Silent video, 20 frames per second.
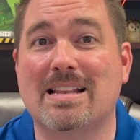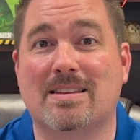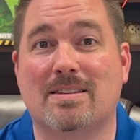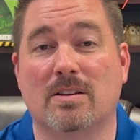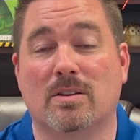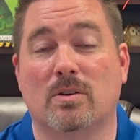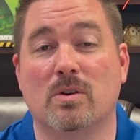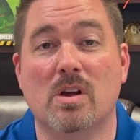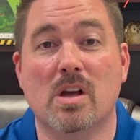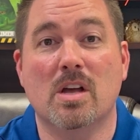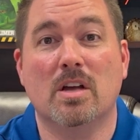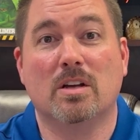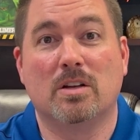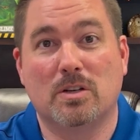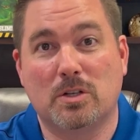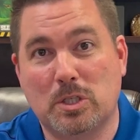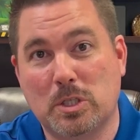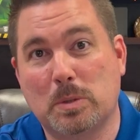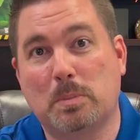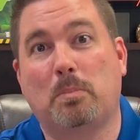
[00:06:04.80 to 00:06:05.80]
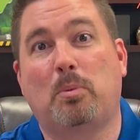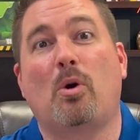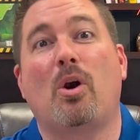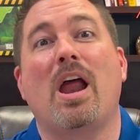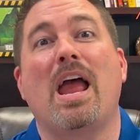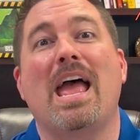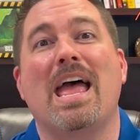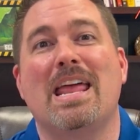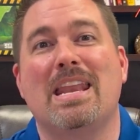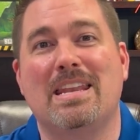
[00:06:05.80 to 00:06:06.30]
to
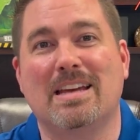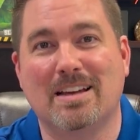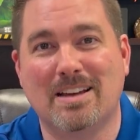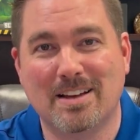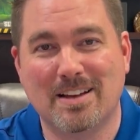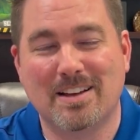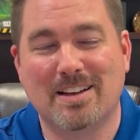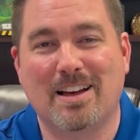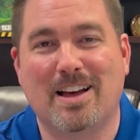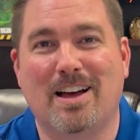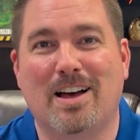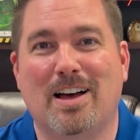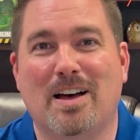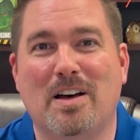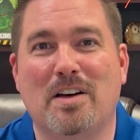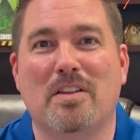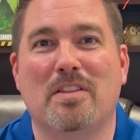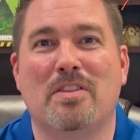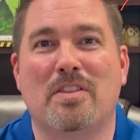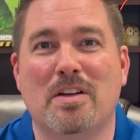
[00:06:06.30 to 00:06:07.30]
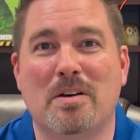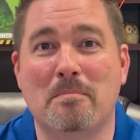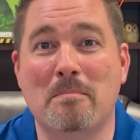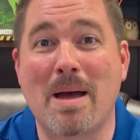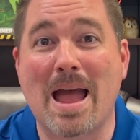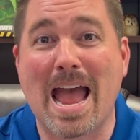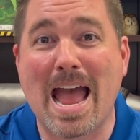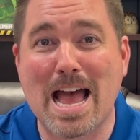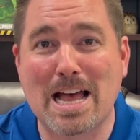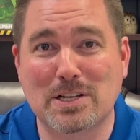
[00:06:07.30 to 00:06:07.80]
spread the
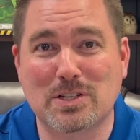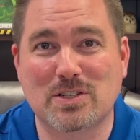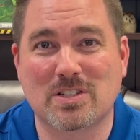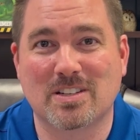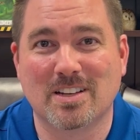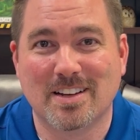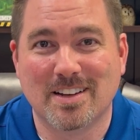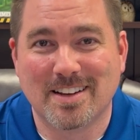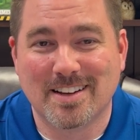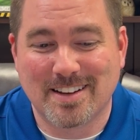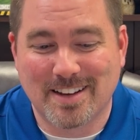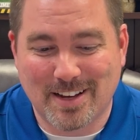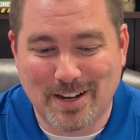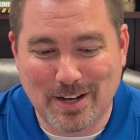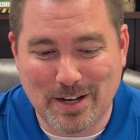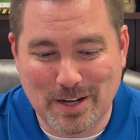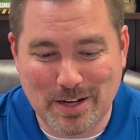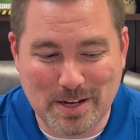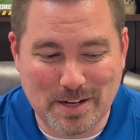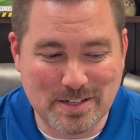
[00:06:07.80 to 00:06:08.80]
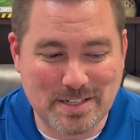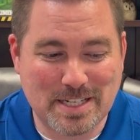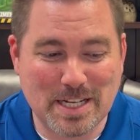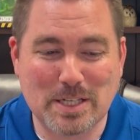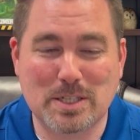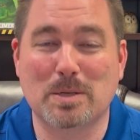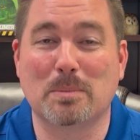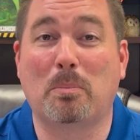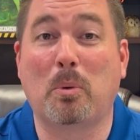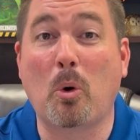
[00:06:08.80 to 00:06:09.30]
mass
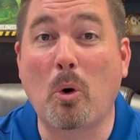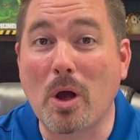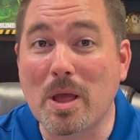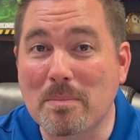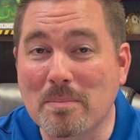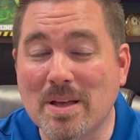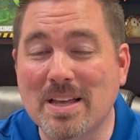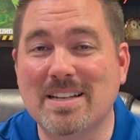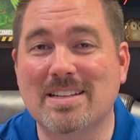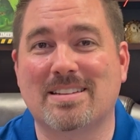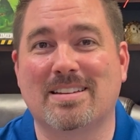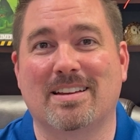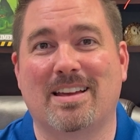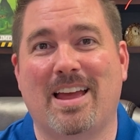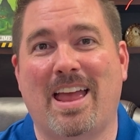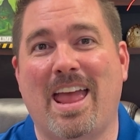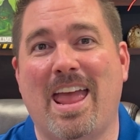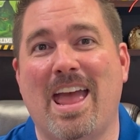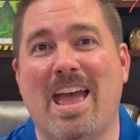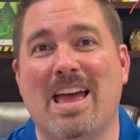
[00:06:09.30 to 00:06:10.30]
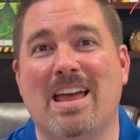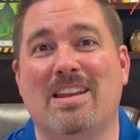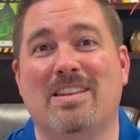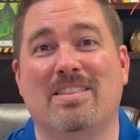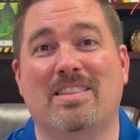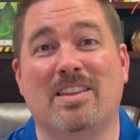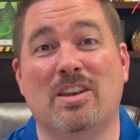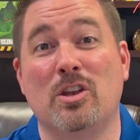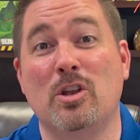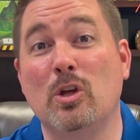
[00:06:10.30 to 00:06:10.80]
disappointment and
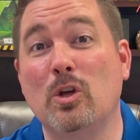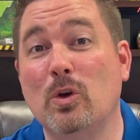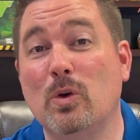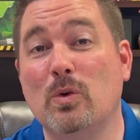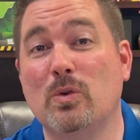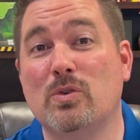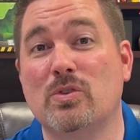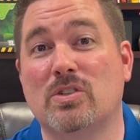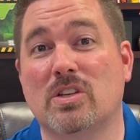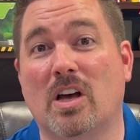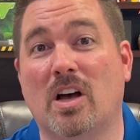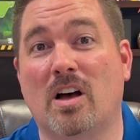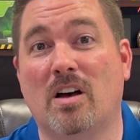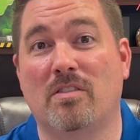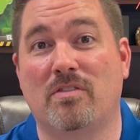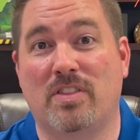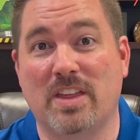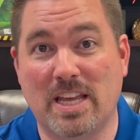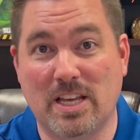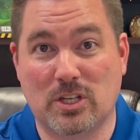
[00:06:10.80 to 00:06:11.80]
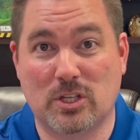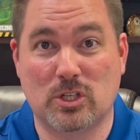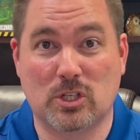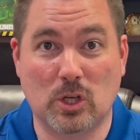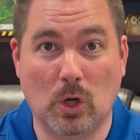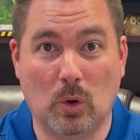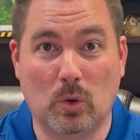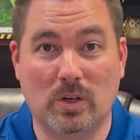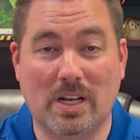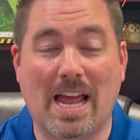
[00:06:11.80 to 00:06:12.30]
the news of the
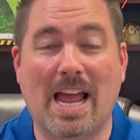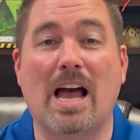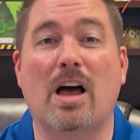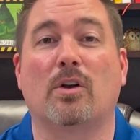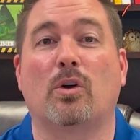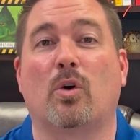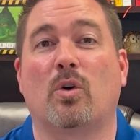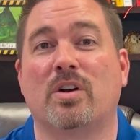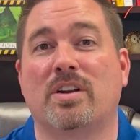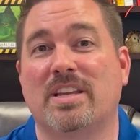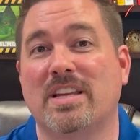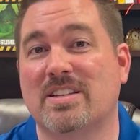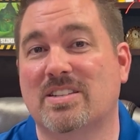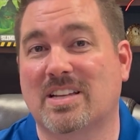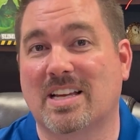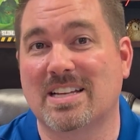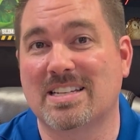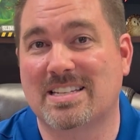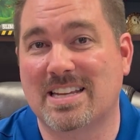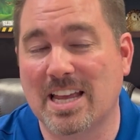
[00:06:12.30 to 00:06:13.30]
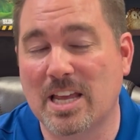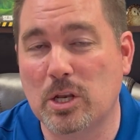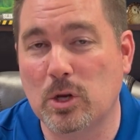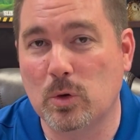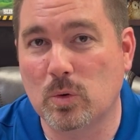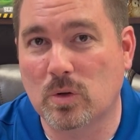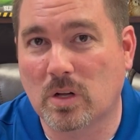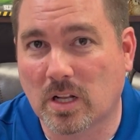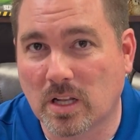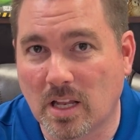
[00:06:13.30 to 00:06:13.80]
sold out or
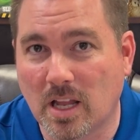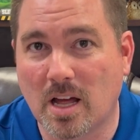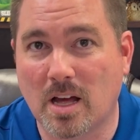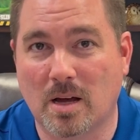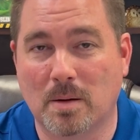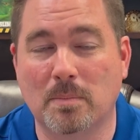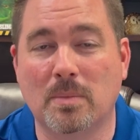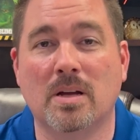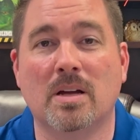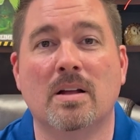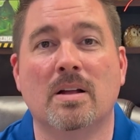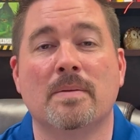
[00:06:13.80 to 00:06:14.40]
discontinued club.